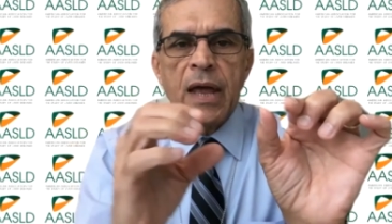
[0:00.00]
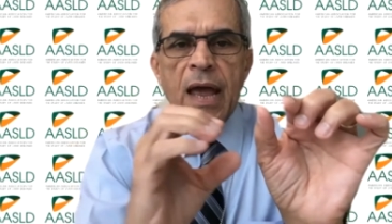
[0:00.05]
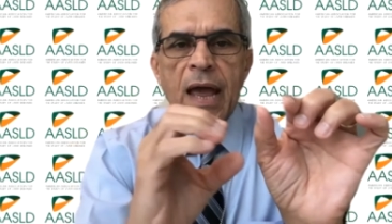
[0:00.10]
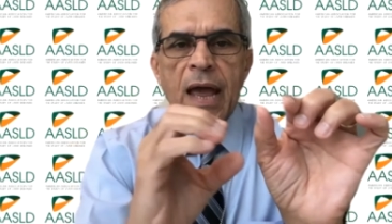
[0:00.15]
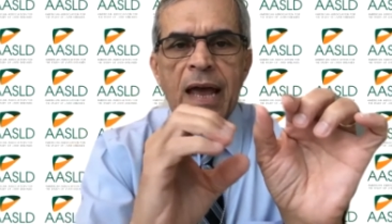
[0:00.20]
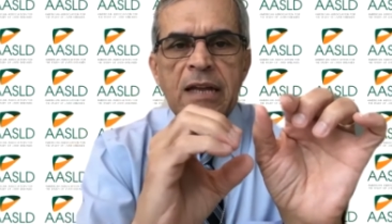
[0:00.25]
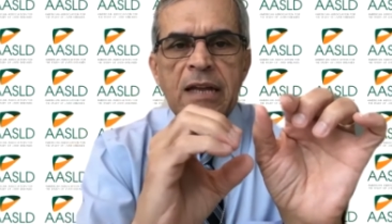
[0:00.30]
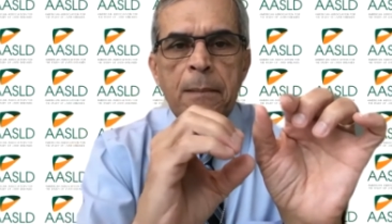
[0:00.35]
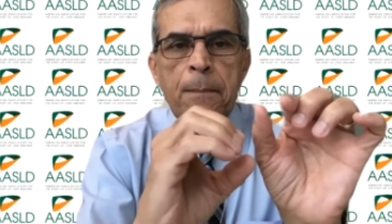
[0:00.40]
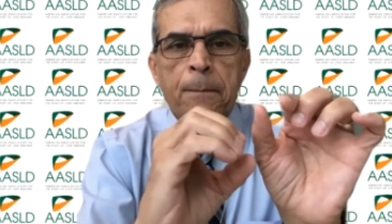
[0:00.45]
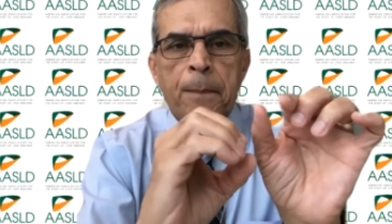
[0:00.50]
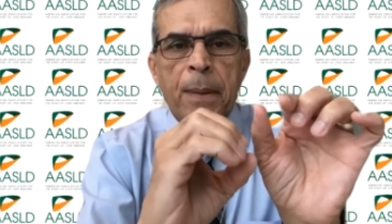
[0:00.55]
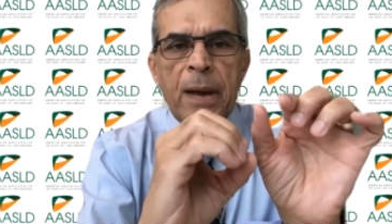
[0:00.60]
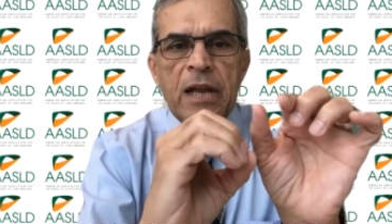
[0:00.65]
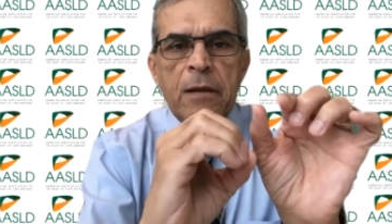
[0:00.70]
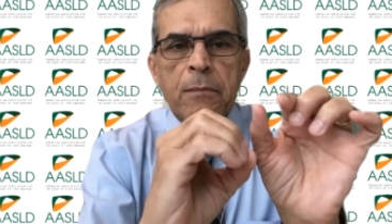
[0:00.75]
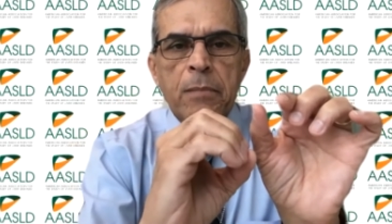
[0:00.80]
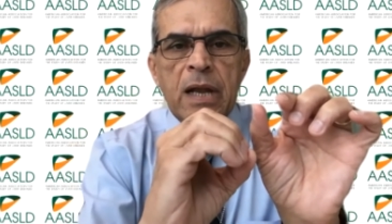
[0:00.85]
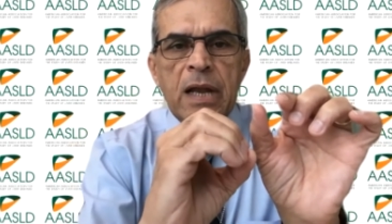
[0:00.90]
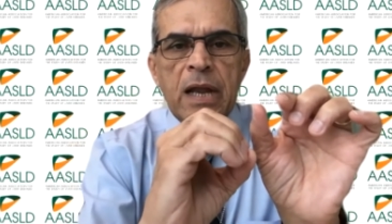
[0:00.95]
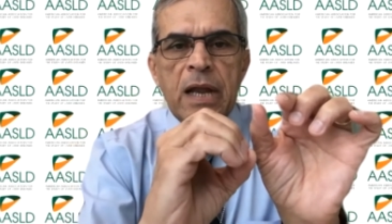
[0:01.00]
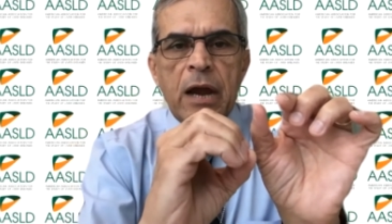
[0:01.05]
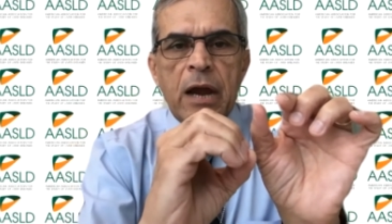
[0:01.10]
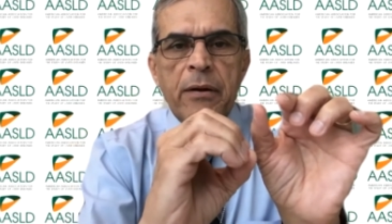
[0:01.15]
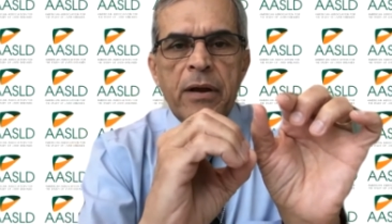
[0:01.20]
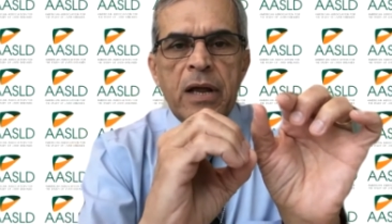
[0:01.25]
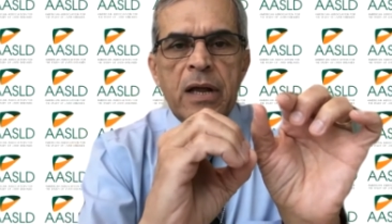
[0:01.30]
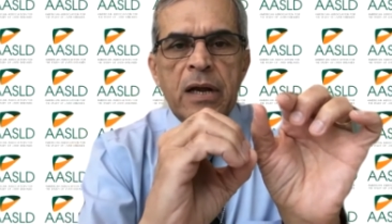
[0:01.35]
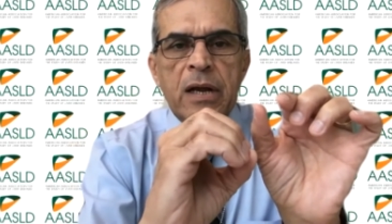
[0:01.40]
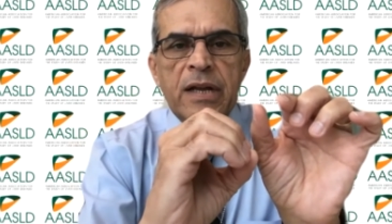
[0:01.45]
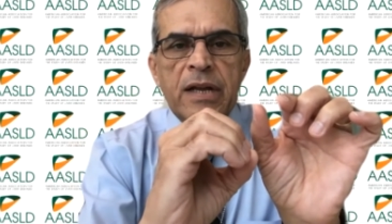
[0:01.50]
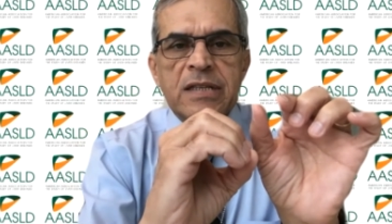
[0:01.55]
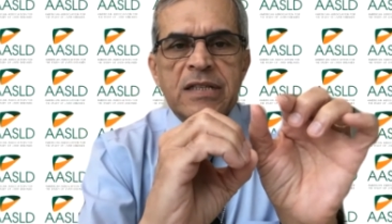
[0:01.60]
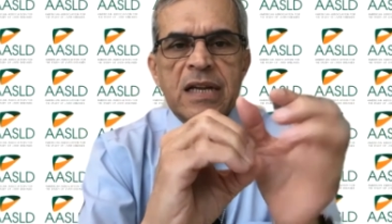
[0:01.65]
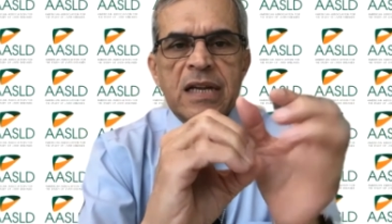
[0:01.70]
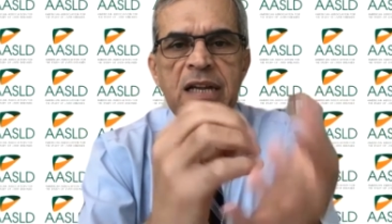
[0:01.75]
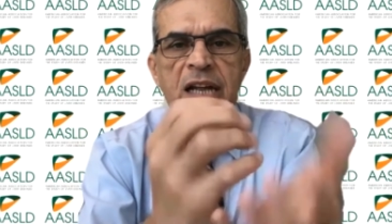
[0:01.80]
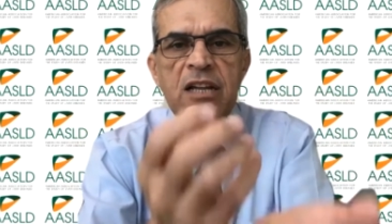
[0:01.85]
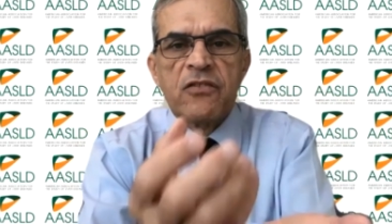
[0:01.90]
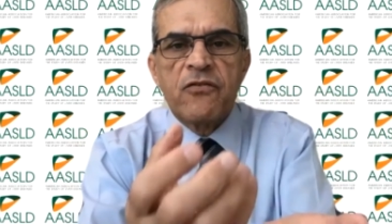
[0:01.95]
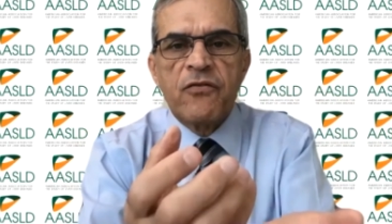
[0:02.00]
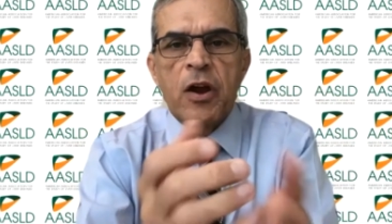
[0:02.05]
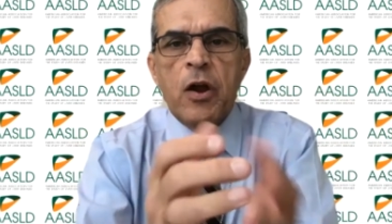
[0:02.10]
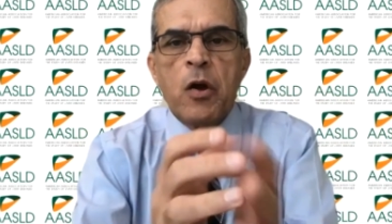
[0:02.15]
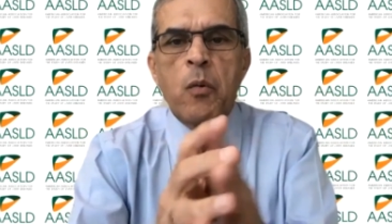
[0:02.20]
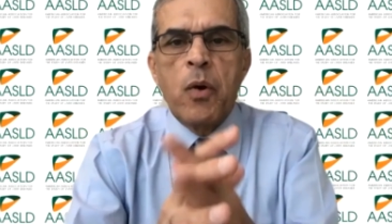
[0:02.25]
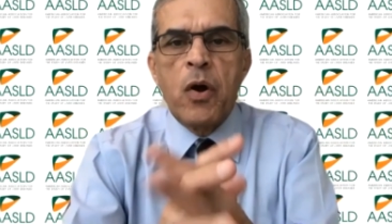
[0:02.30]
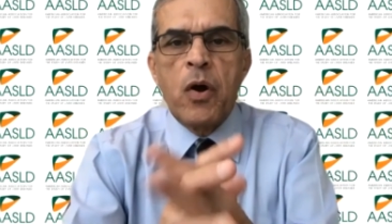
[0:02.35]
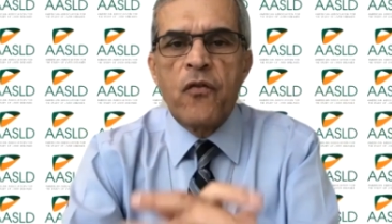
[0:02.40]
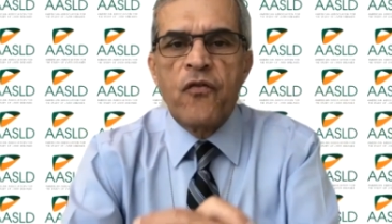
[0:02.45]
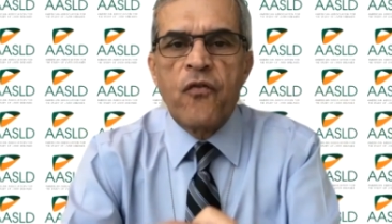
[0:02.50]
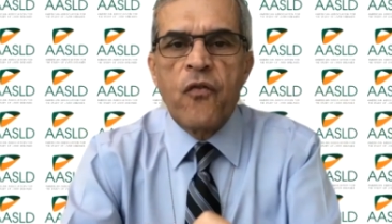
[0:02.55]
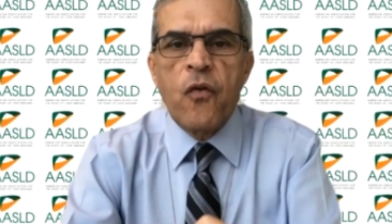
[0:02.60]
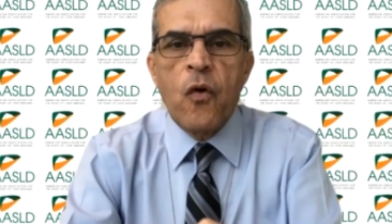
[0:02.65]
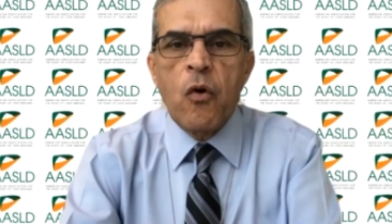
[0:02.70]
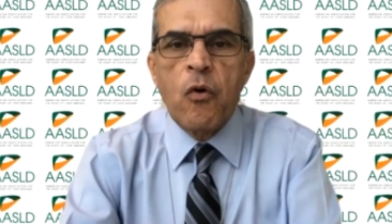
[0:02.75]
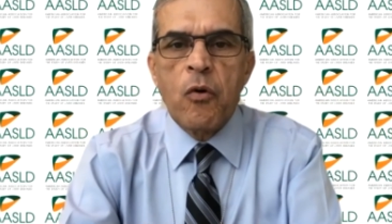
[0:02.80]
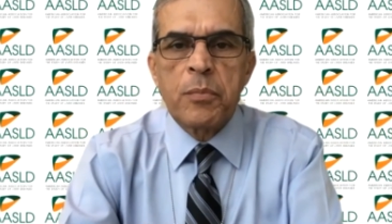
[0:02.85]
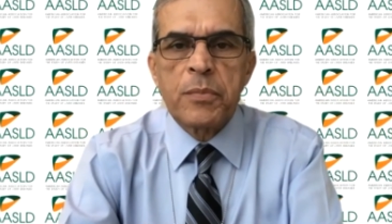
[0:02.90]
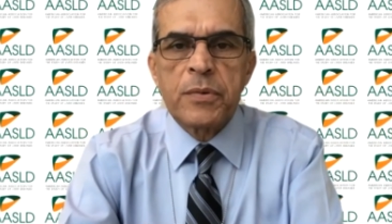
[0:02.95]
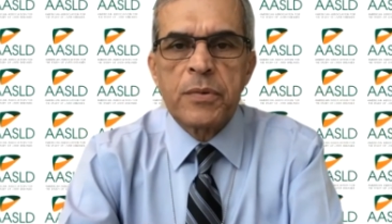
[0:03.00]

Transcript: and the peribiliary glands are not very well formed.